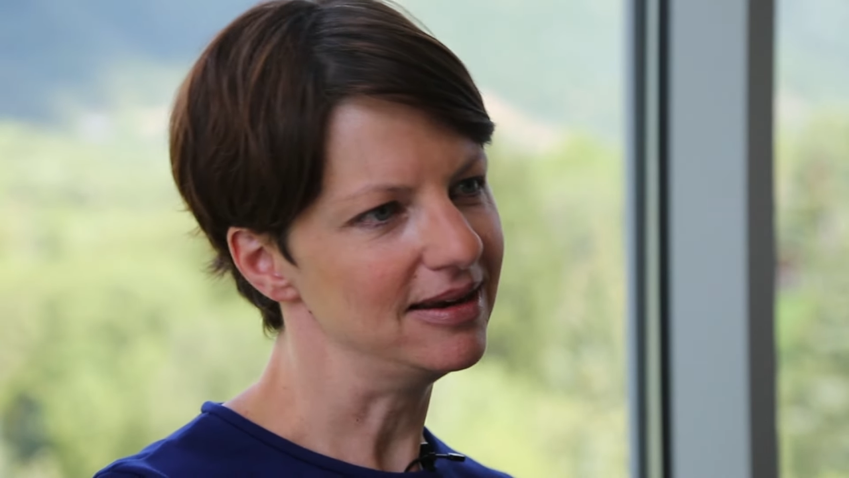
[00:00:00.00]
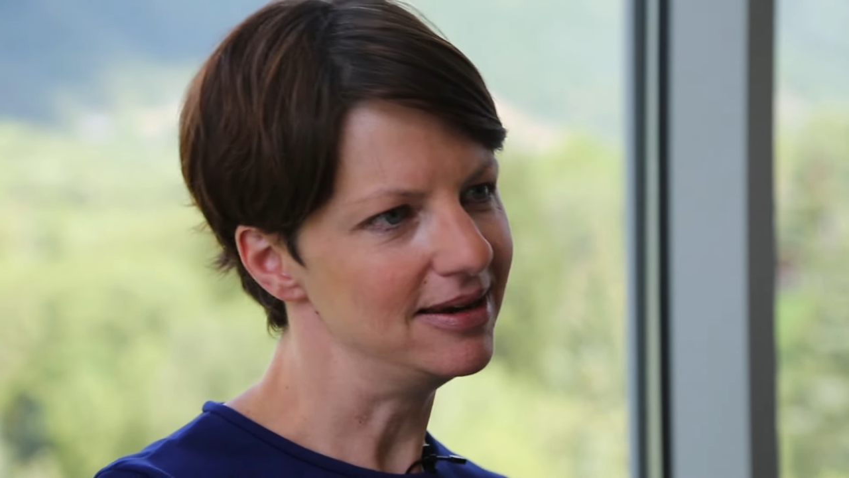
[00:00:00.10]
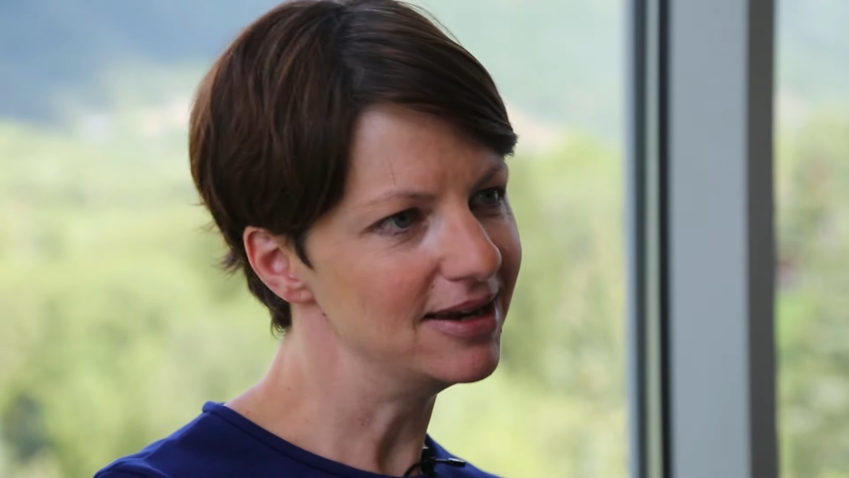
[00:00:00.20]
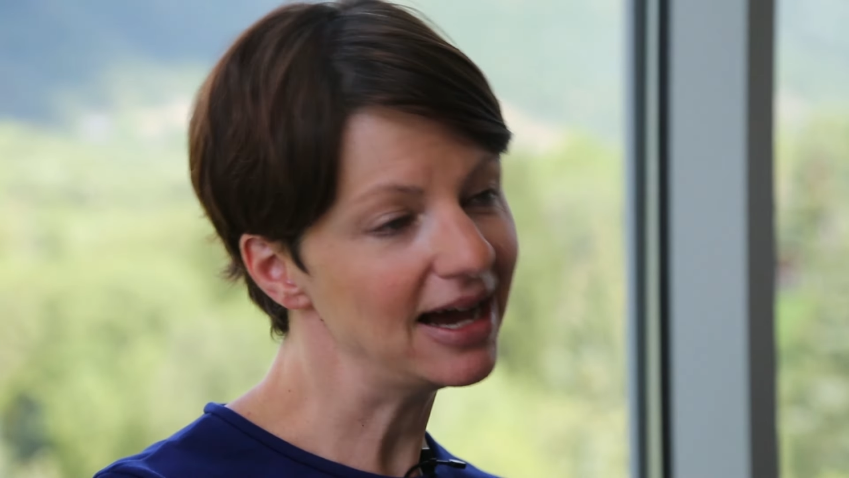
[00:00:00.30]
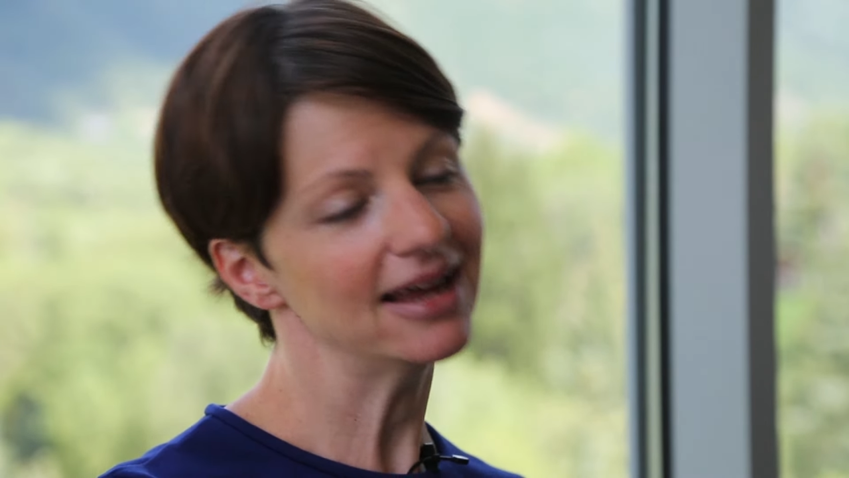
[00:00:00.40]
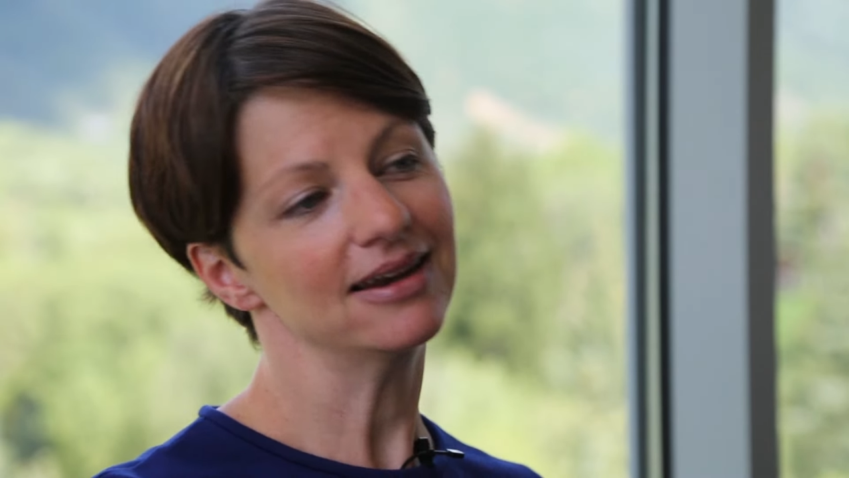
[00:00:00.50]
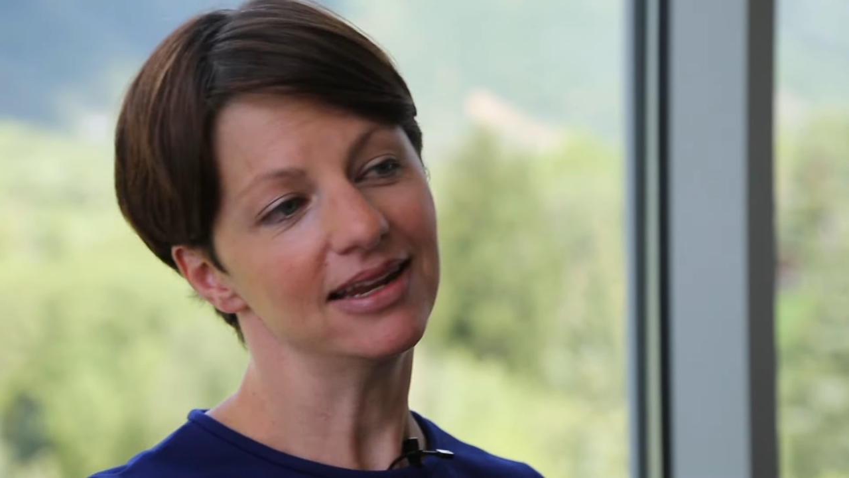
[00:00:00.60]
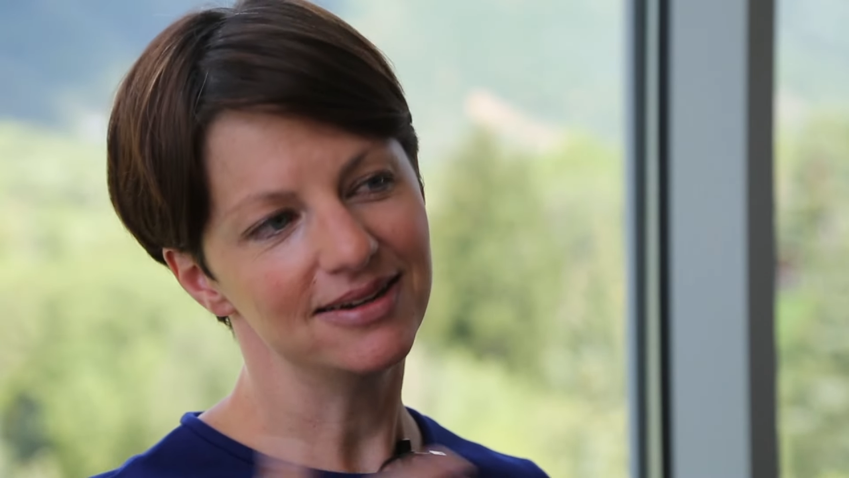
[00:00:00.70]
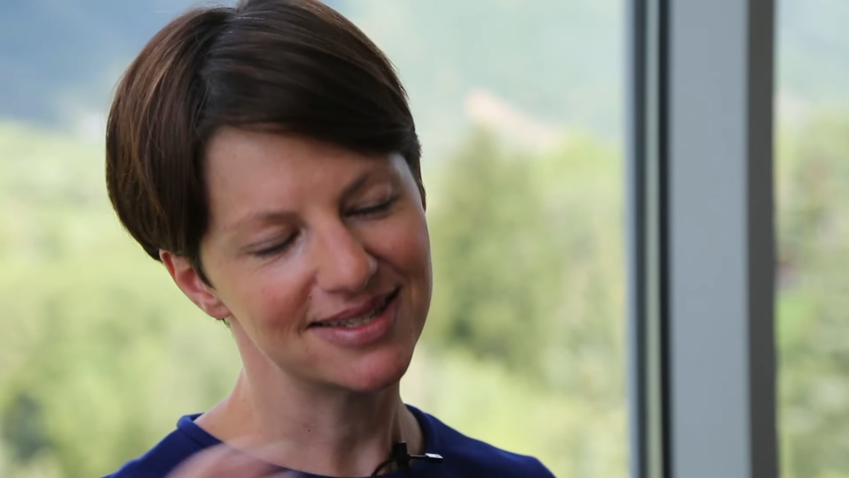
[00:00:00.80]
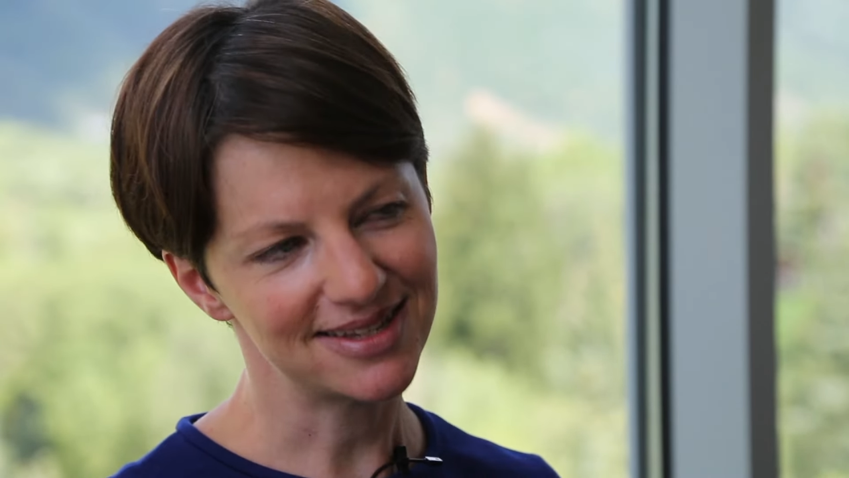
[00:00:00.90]
not
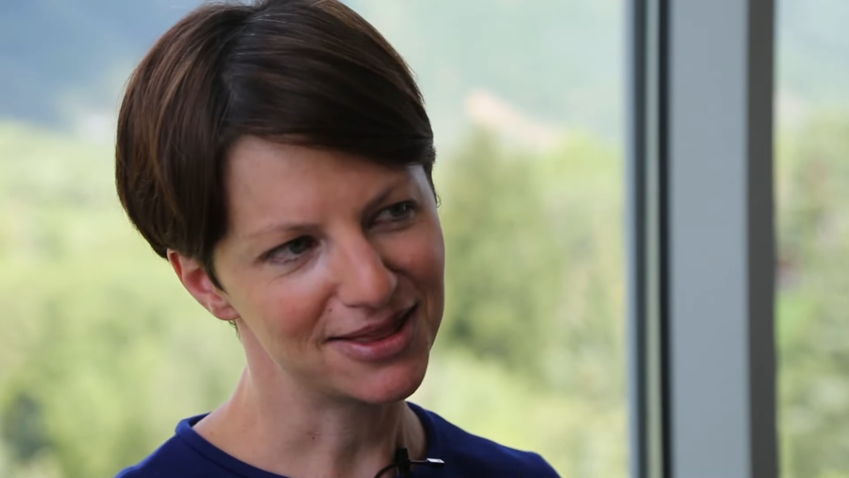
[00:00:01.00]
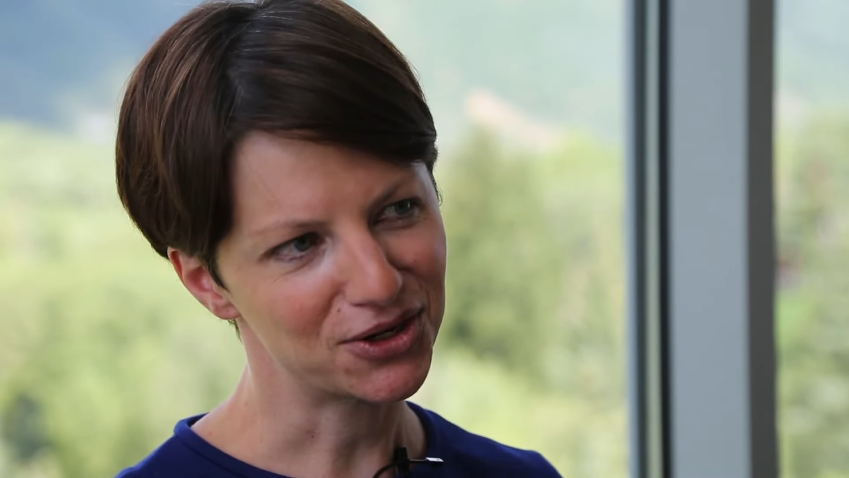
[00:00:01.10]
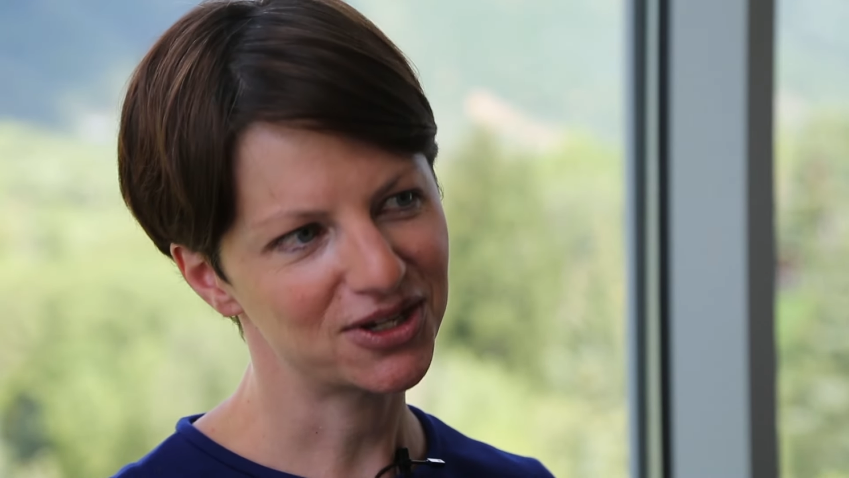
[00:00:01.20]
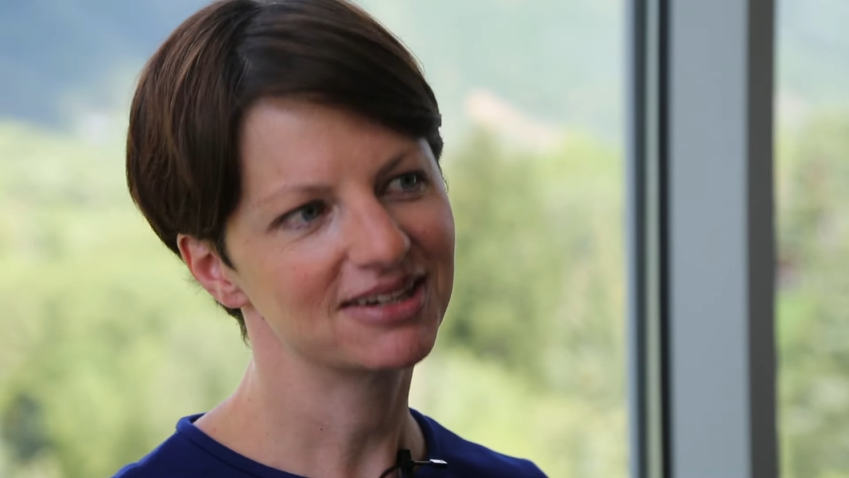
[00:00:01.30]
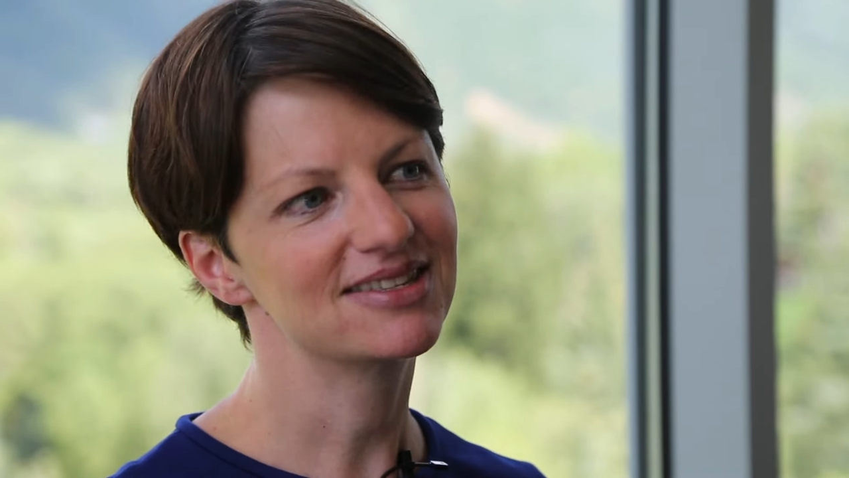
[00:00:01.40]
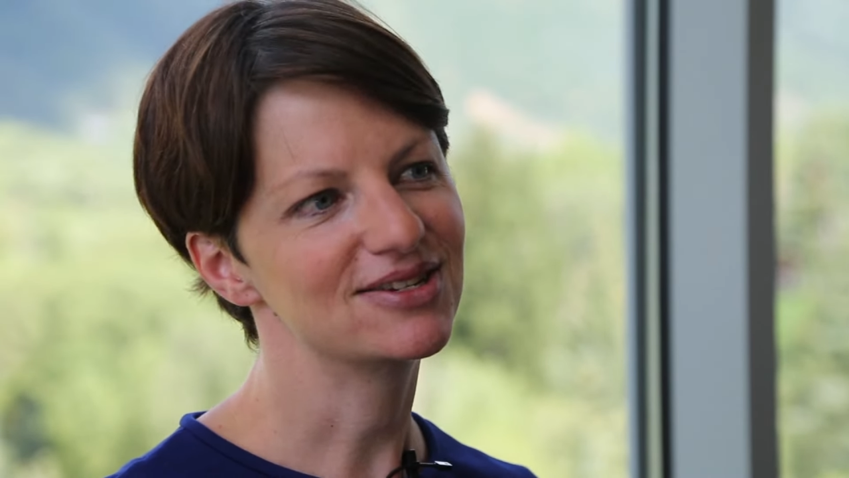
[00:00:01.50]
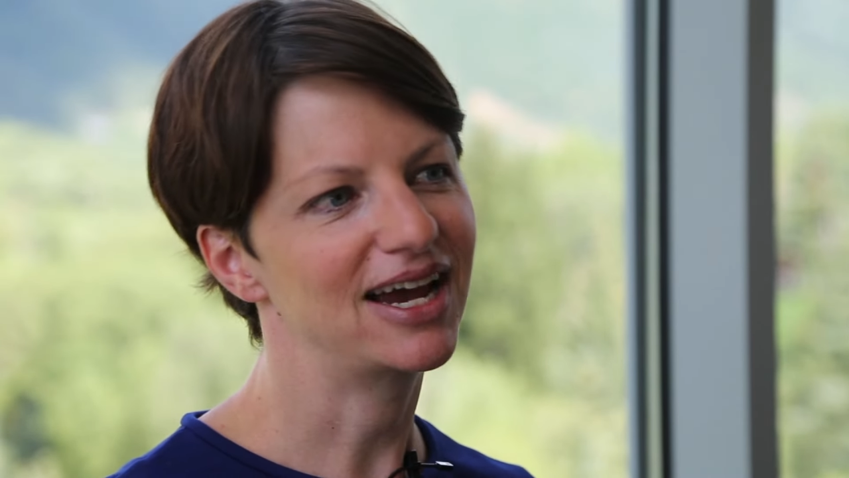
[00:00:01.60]
need to send their kids